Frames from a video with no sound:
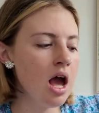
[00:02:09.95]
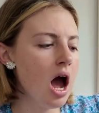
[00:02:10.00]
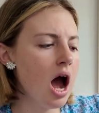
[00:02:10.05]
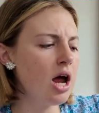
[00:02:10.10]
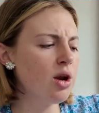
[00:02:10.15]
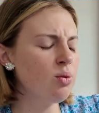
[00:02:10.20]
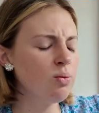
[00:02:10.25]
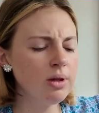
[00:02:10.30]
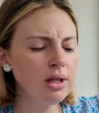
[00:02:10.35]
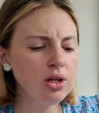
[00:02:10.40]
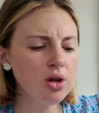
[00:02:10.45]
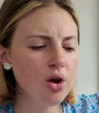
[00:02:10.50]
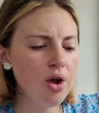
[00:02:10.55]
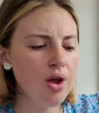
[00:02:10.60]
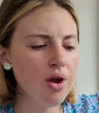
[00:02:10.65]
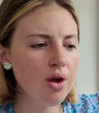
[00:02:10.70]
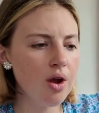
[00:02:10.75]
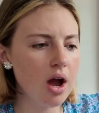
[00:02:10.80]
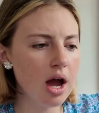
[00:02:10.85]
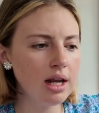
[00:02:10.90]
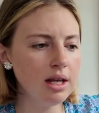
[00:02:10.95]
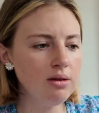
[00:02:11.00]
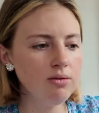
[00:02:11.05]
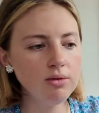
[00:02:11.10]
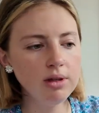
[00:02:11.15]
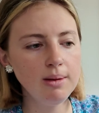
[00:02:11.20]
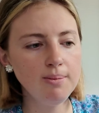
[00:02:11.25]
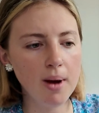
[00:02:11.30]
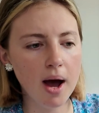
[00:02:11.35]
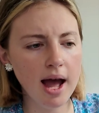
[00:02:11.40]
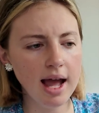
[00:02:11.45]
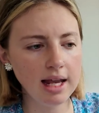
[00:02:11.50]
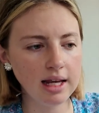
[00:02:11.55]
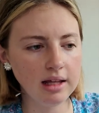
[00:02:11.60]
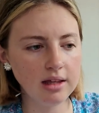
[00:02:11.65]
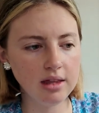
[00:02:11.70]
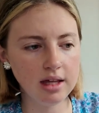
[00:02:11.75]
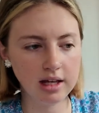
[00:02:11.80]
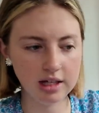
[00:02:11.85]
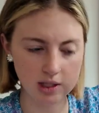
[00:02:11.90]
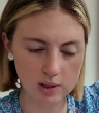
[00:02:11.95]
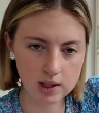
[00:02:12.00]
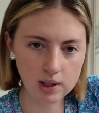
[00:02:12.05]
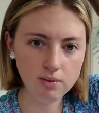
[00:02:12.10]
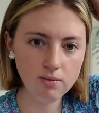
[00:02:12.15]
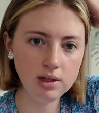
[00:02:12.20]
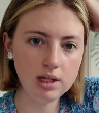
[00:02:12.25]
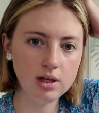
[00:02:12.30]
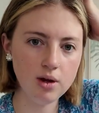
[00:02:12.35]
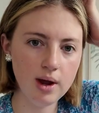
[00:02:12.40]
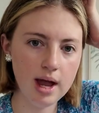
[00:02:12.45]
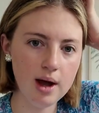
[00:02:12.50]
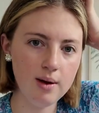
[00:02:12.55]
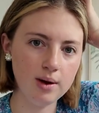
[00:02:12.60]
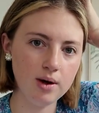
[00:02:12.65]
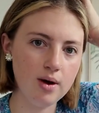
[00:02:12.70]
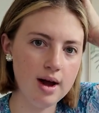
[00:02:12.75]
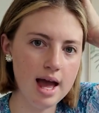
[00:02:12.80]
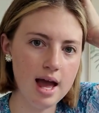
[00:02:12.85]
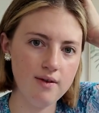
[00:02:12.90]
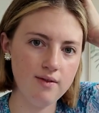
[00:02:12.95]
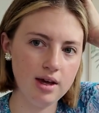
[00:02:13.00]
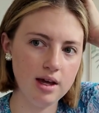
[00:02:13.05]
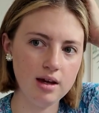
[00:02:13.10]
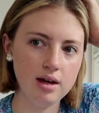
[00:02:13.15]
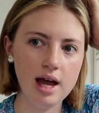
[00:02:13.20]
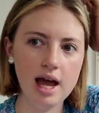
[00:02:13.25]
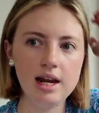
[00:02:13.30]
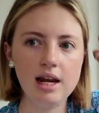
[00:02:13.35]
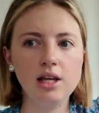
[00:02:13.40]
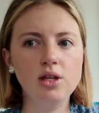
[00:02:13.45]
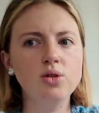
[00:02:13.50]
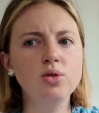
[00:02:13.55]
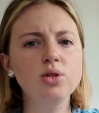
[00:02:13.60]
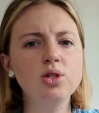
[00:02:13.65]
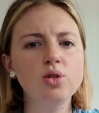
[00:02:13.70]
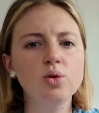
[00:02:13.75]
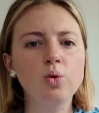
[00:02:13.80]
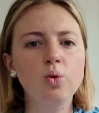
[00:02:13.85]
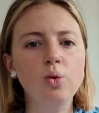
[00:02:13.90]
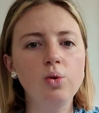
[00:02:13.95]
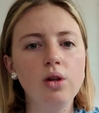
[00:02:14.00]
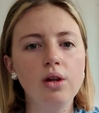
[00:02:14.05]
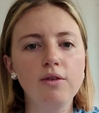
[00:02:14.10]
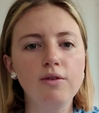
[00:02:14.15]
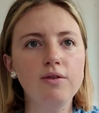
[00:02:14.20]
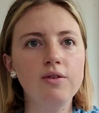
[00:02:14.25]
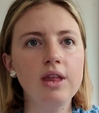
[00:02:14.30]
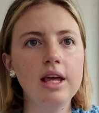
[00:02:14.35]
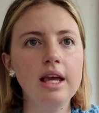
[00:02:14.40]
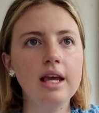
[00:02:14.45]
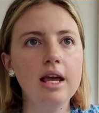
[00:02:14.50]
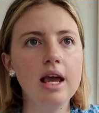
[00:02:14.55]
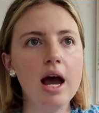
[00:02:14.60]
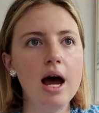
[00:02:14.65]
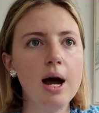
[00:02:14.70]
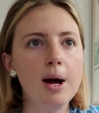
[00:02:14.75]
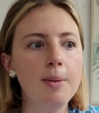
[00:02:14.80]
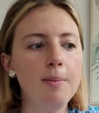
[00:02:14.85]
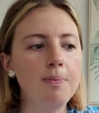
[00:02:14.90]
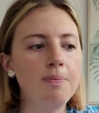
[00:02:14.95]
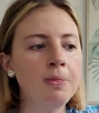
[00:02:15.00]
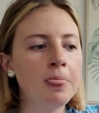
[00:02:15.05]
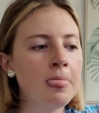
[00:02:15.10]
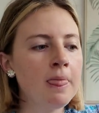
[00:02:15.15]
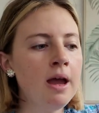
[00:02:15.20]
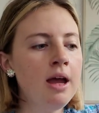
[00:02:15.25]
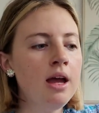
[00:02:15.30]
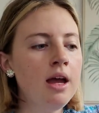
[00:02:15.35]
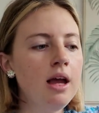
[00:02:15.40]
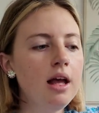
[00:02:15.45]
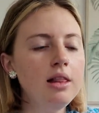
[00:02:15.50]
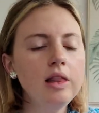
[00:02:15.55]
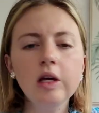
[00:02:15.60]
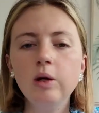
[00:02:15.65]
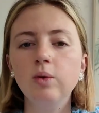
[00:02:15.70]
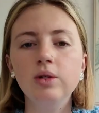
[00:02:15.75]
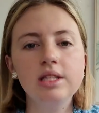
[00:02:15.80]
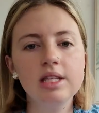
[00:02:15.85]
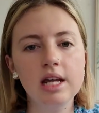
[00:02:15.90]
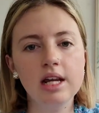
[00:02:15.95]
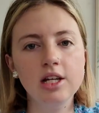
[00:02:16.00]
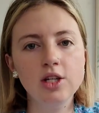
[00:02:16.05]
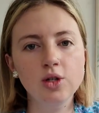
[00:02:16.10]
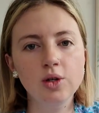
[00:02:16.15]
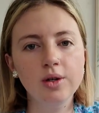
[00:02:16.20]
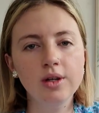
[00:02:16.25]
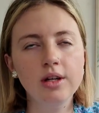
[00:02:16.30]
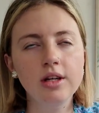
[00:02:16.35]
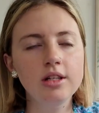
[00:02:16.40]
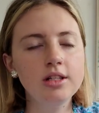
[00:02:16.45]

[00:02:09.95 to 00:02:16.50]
I don't really know. I didn't really buy anything, so I don't really know how it got heavier. And I used all of the liquids that I took.